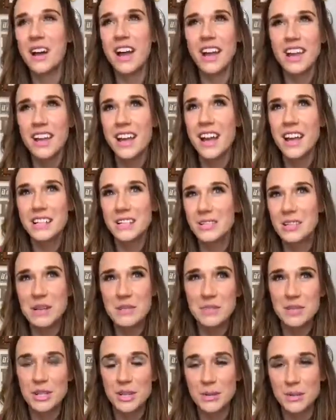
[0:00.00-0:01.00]
I eat ice
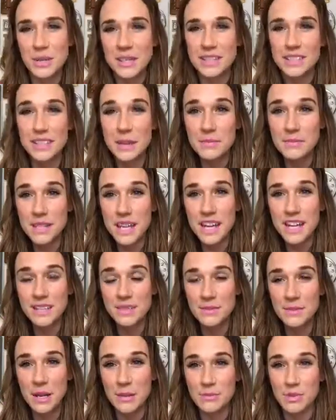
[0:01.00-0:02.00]
cream too, but some
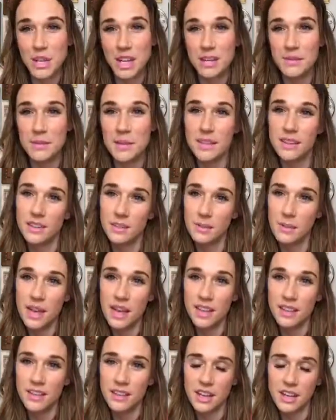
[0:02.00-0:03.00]
days when I'm trying to be a little bit
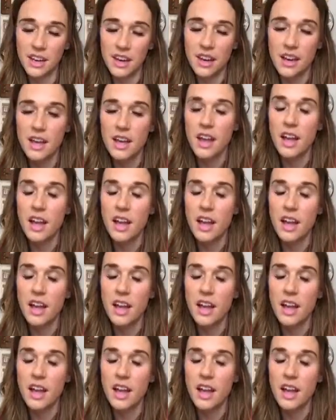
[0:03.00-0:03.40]
healthier,